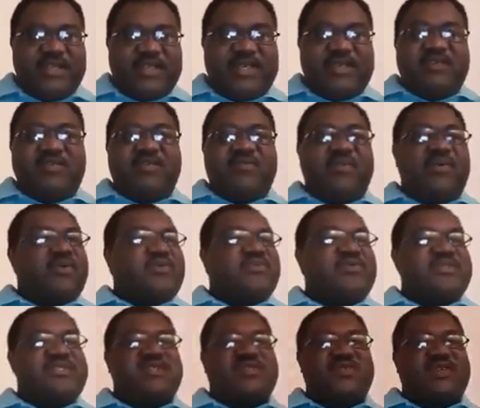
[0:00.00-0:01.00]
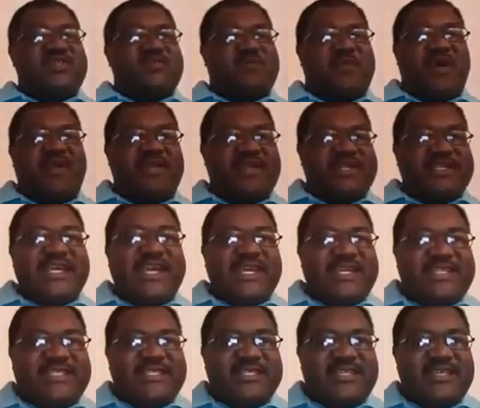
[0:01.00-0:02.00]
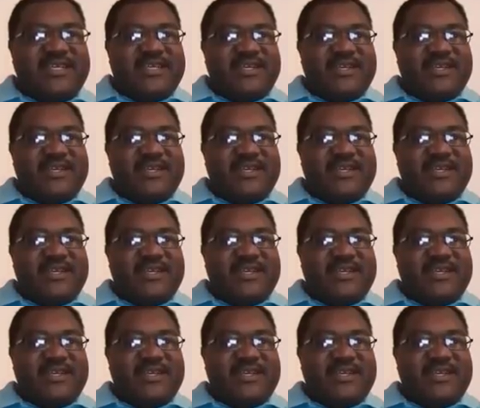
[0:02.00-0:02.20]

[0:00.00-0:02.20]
the Eurobond was a transparent debt.